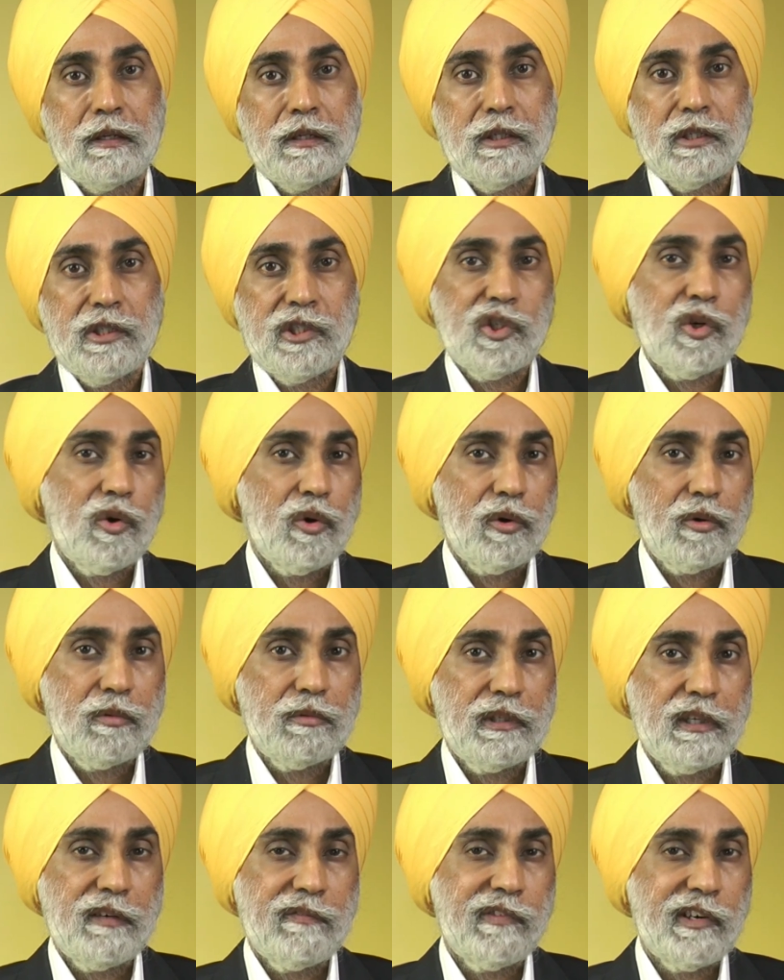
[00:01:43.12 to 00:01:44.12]
So
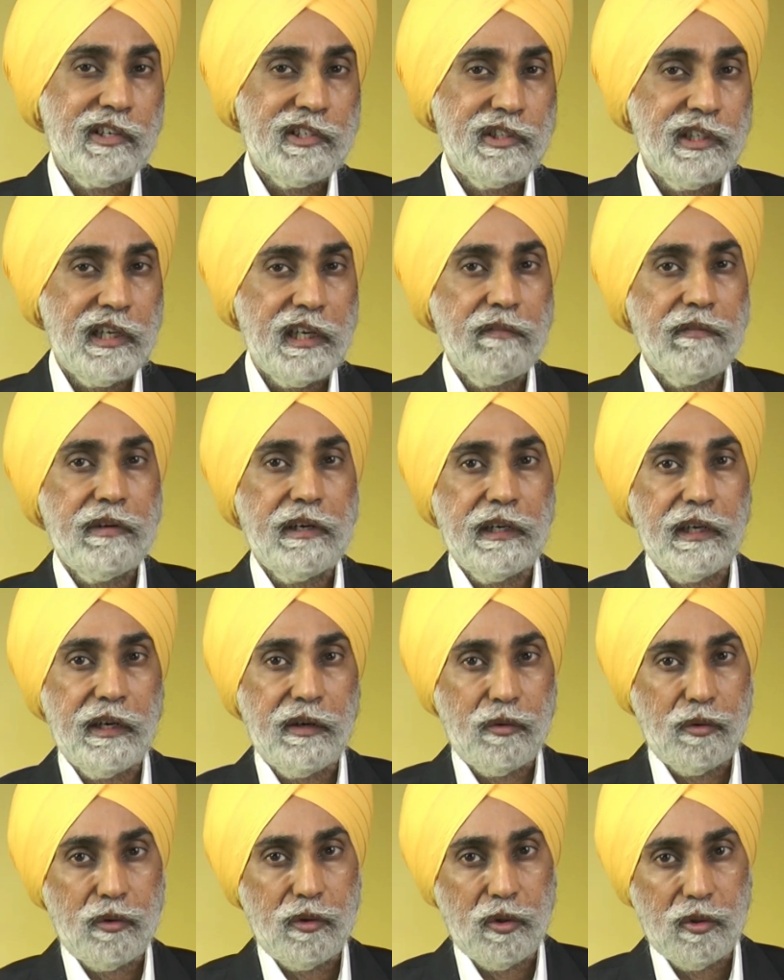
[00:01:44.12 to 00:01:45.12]
the first thing we
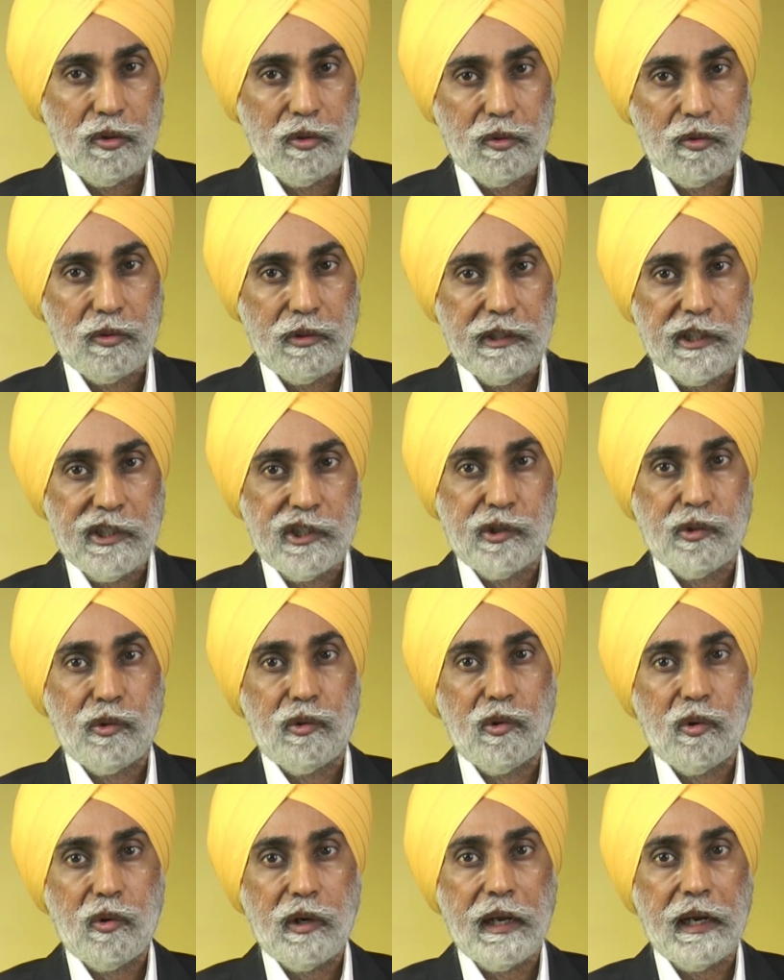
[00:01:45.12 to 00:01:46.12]
need to do is to
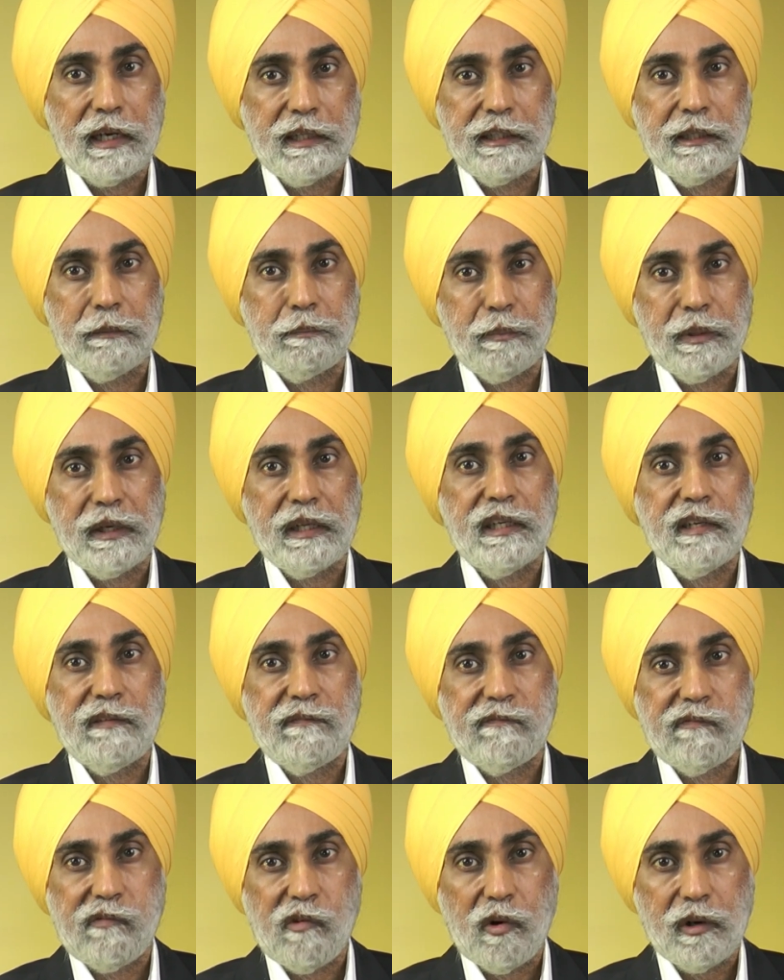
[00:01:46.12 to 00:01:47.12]
look at the
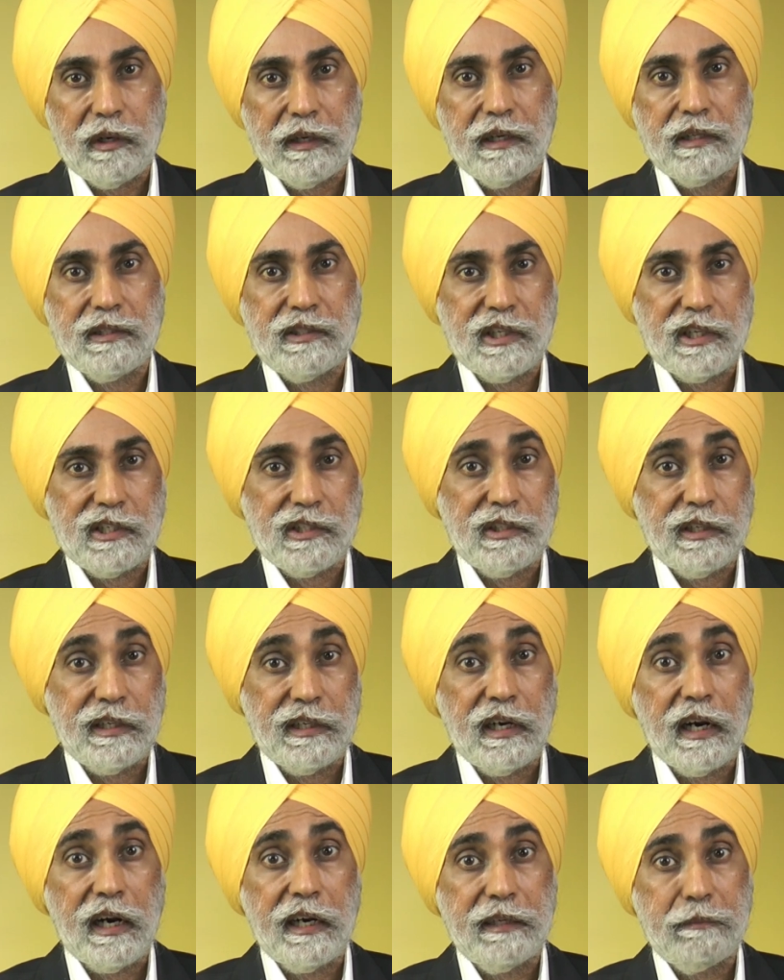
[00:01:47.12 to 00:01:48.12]

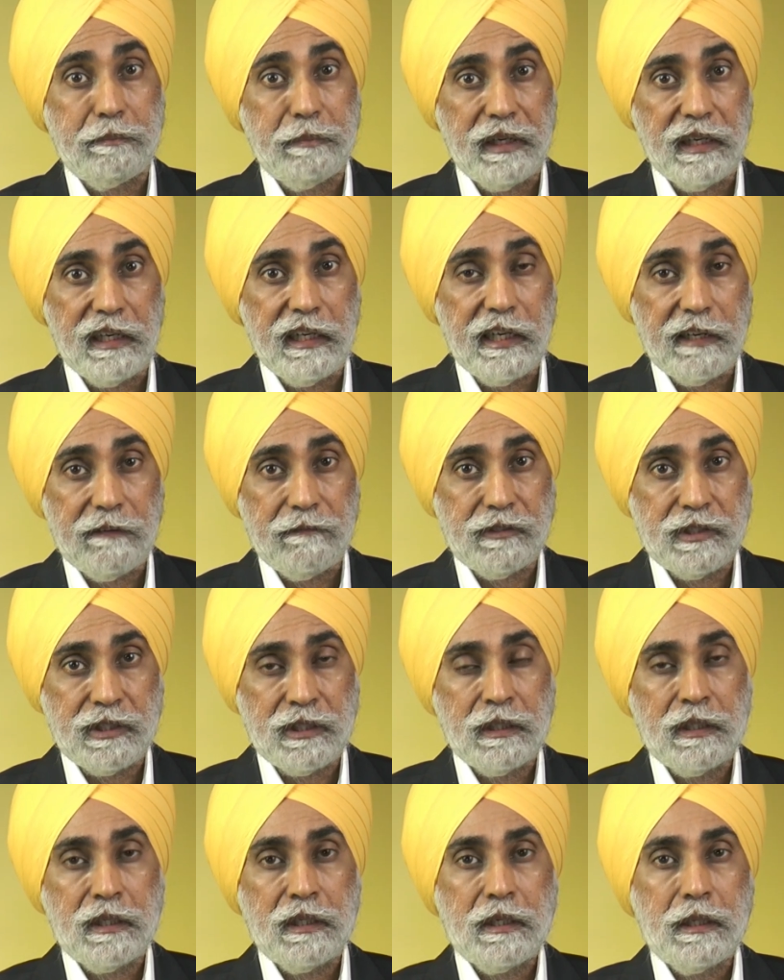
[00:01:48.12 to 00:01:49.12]
pre-1469
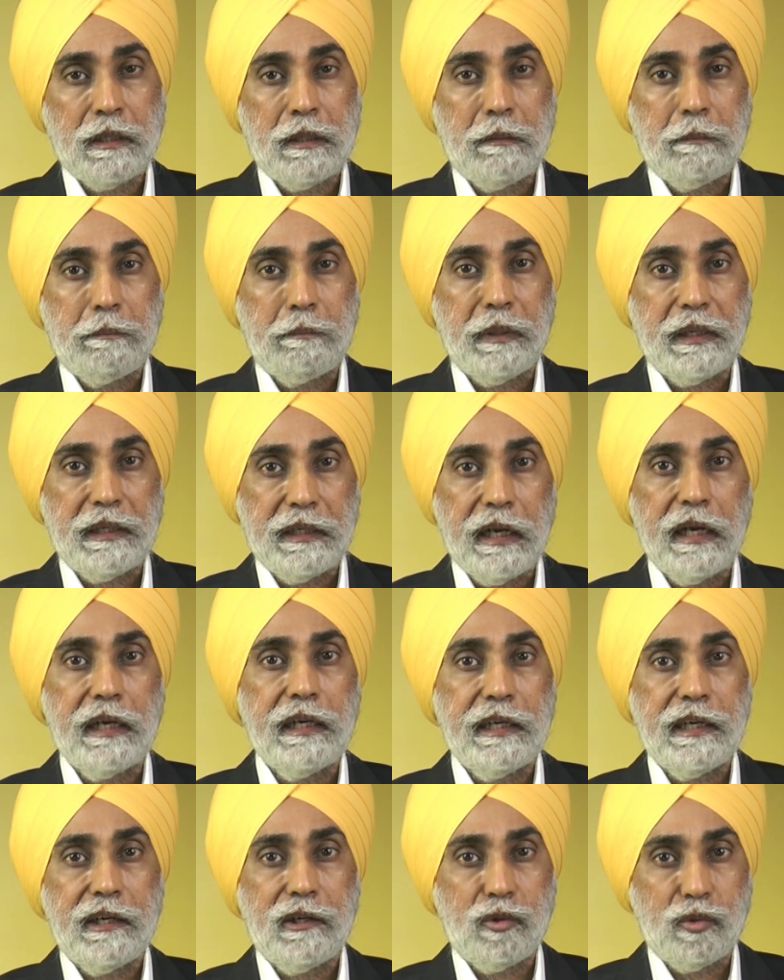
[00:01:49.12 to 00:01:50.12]
beliefs
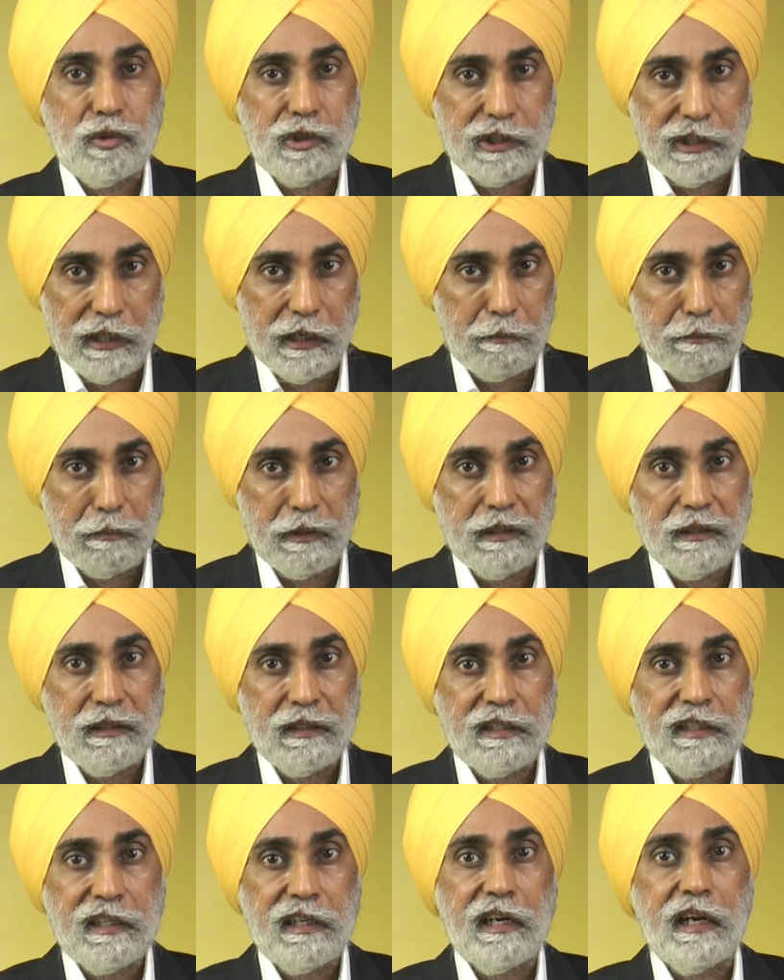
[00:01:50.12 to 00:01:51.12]
pertaining to Jum
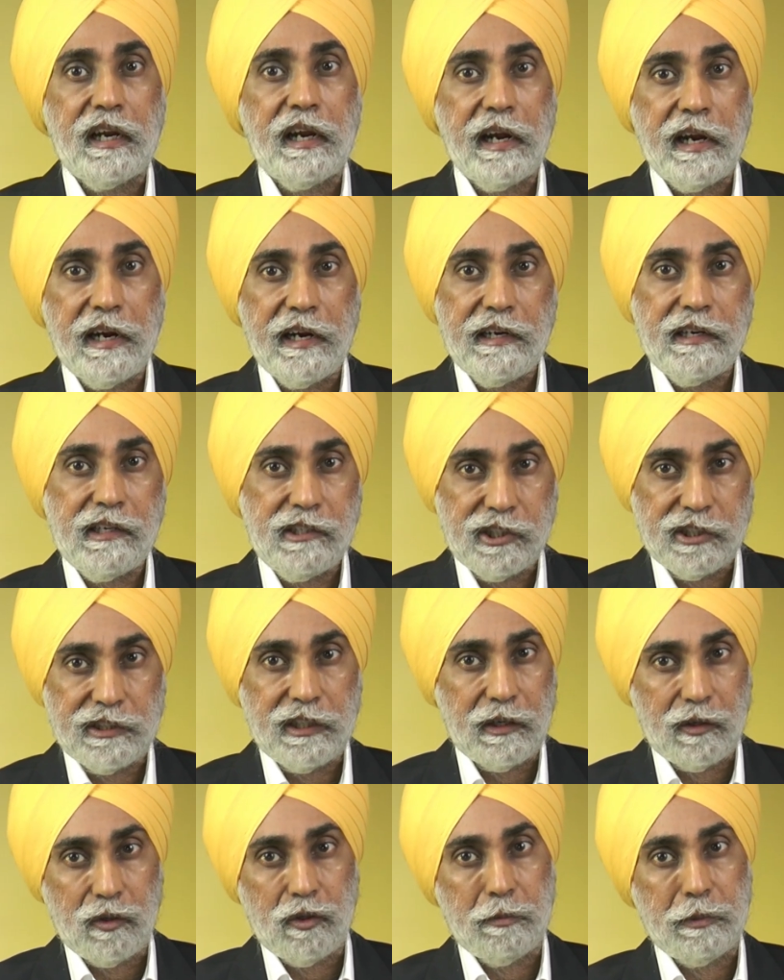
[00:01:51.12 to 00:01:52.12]
and
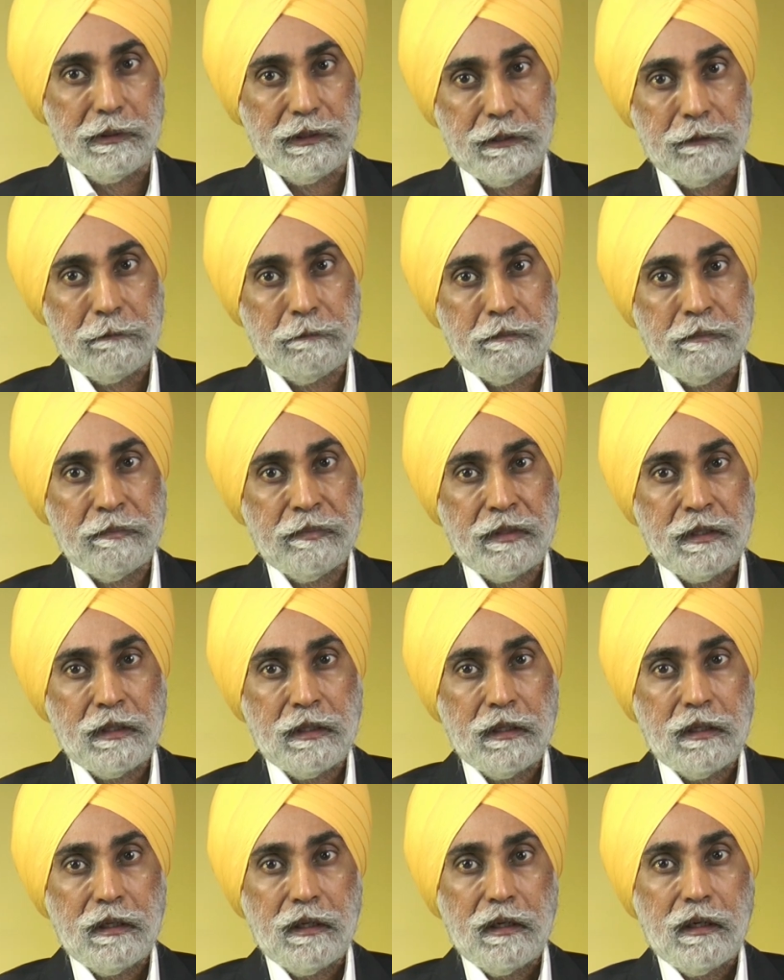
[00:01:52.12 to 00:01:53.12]
Chitrgupt.
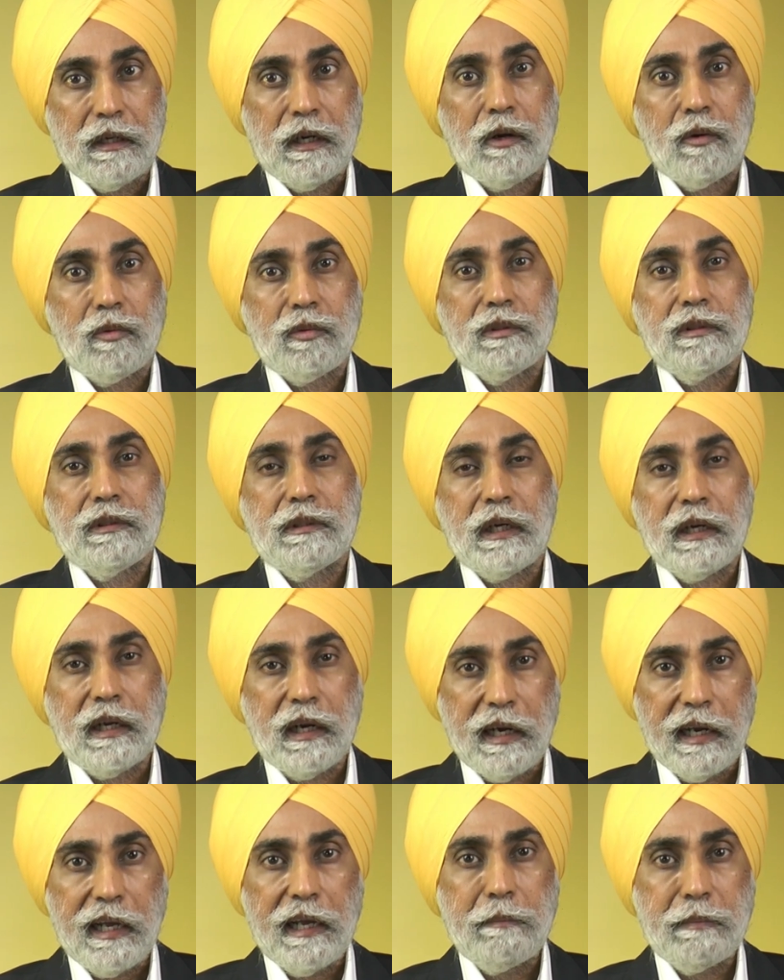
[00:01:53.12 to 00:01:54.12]
Now, the
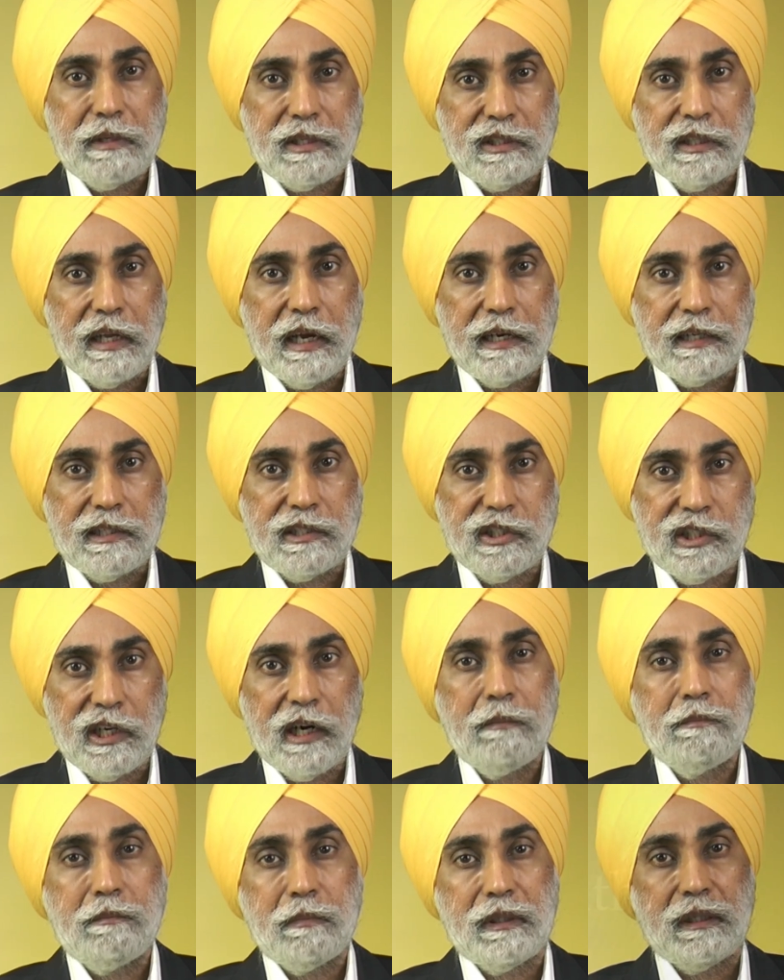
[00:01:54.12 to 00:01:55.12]
claim is that
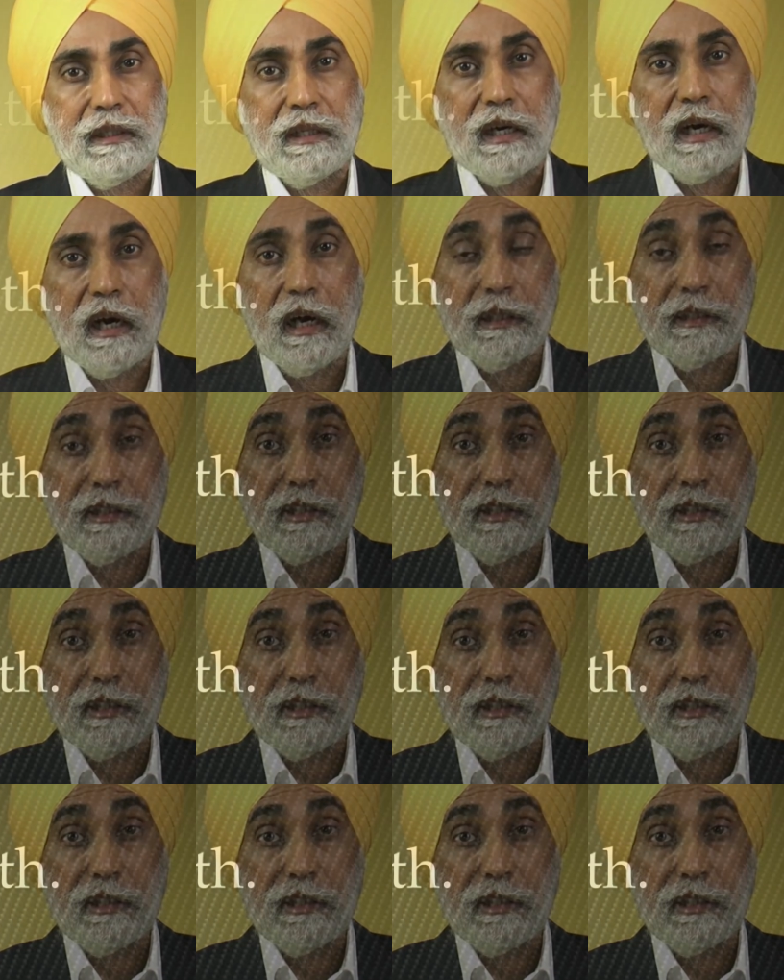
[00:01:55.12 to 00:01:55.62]
Jum are the